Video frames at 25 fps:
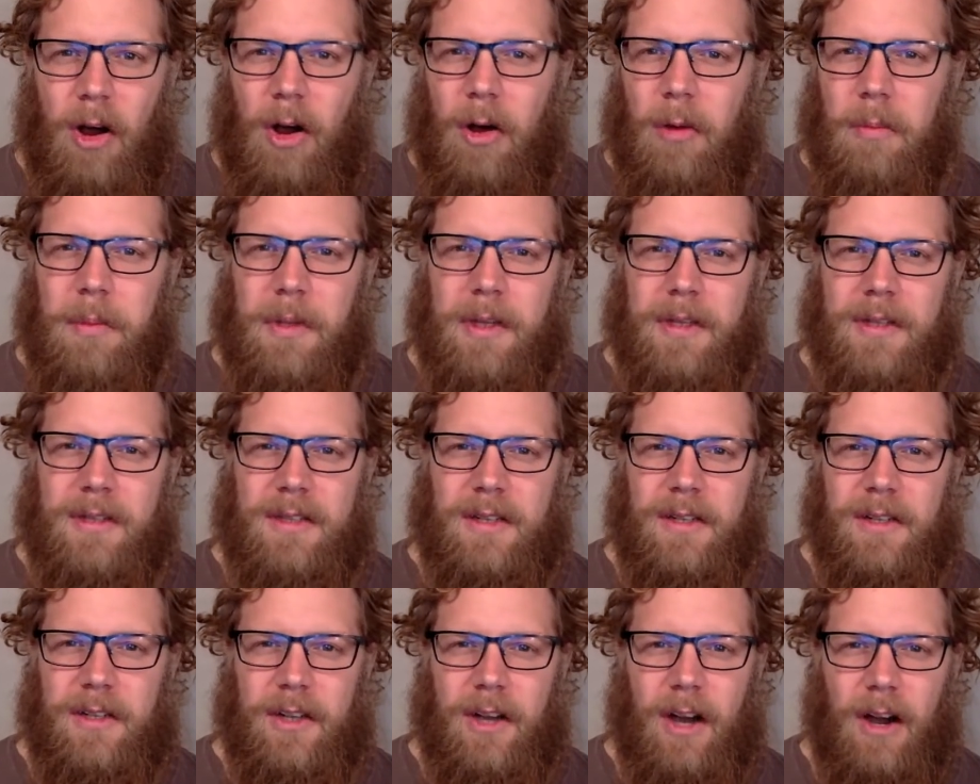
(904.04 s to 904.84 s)
all
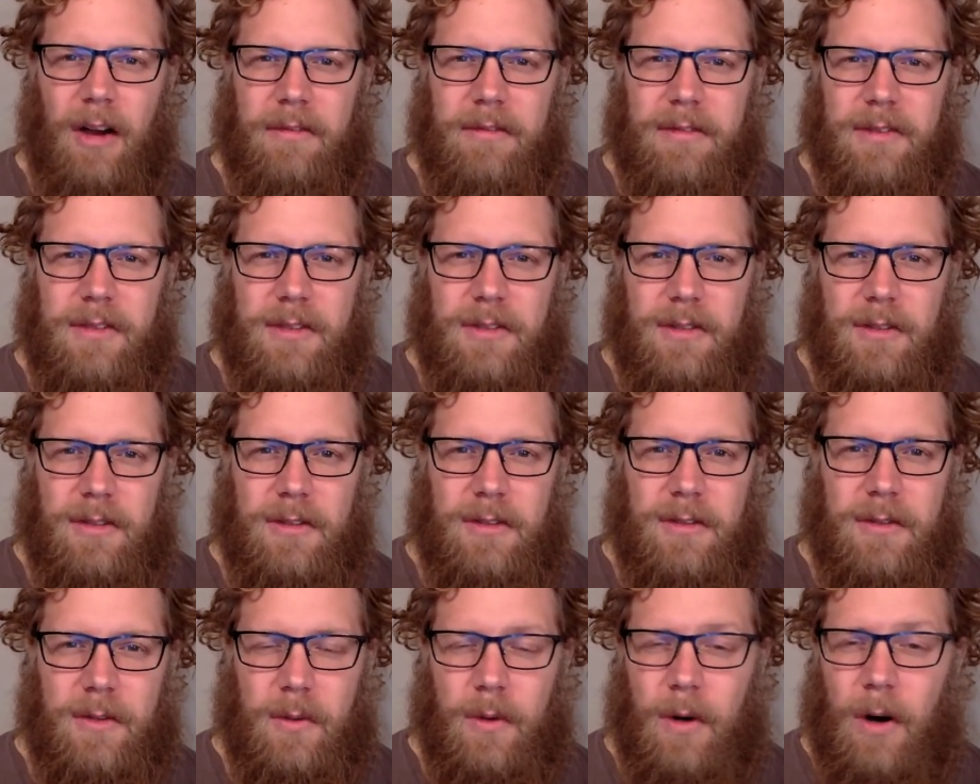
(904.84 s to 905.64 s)
military
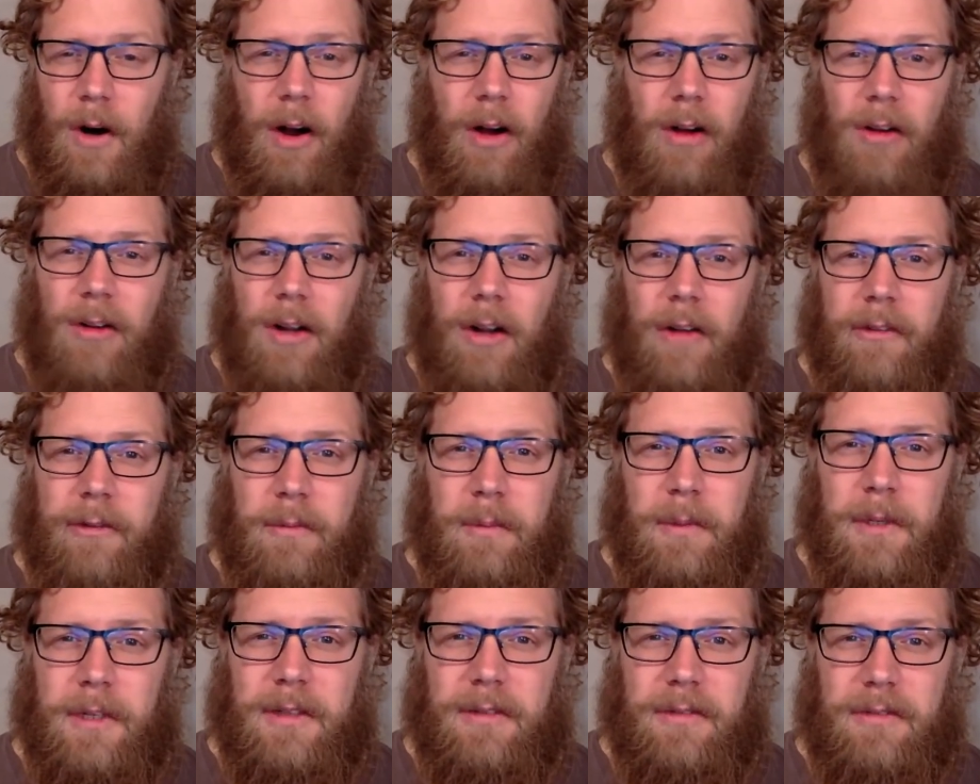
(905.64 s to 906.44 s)
officers or all
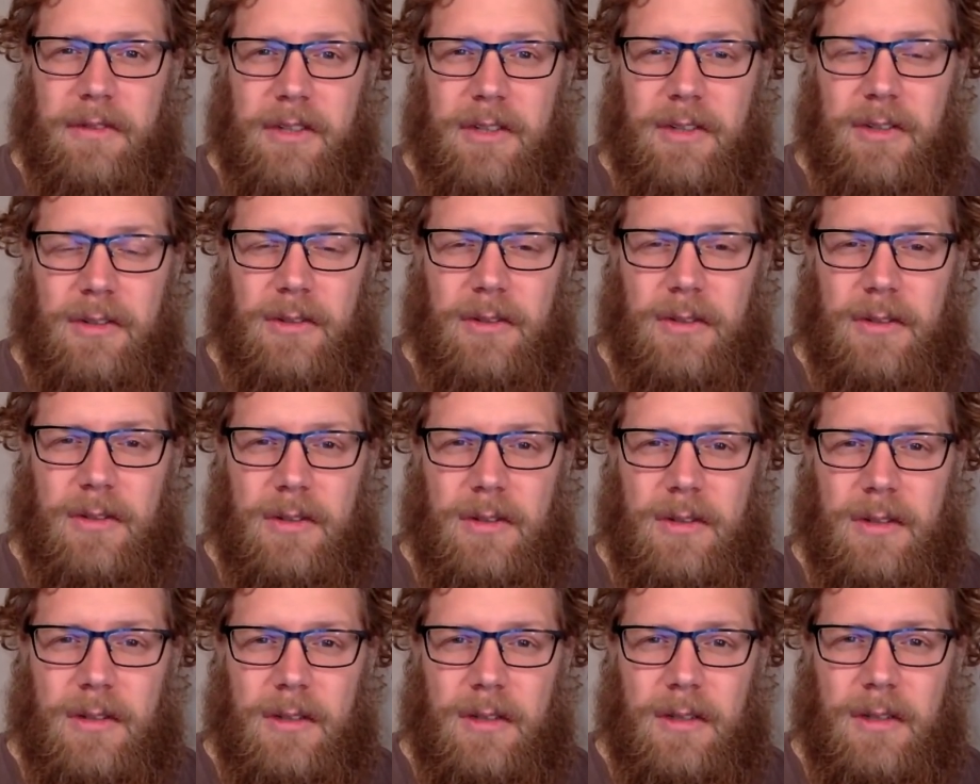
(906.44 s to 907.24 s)
government
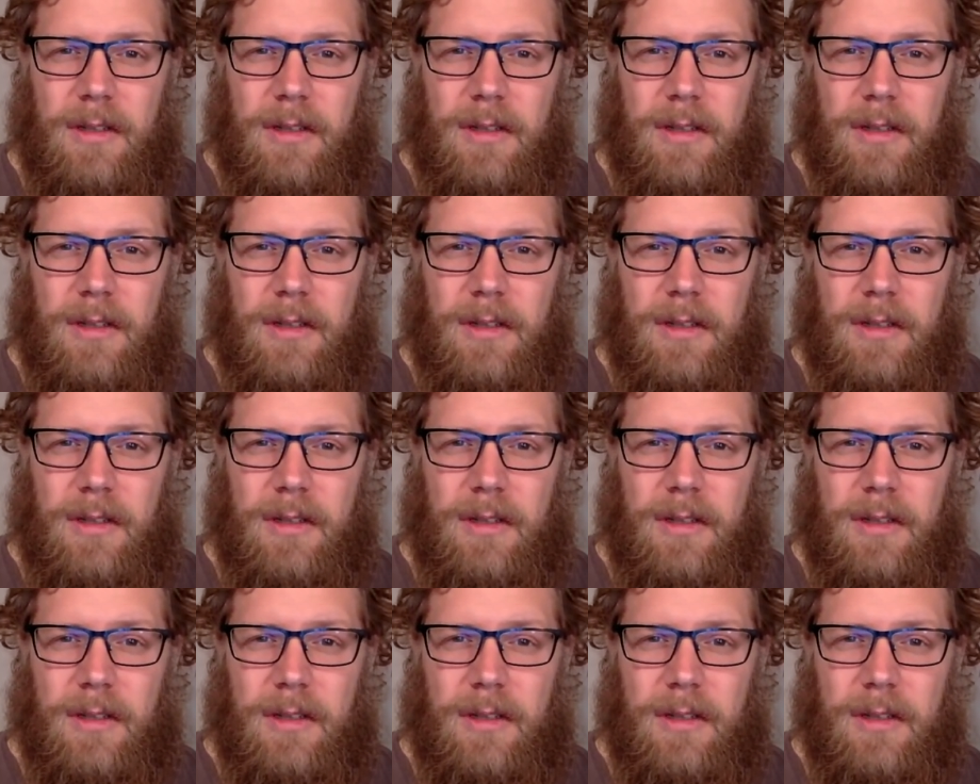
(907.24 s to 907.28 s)
officials.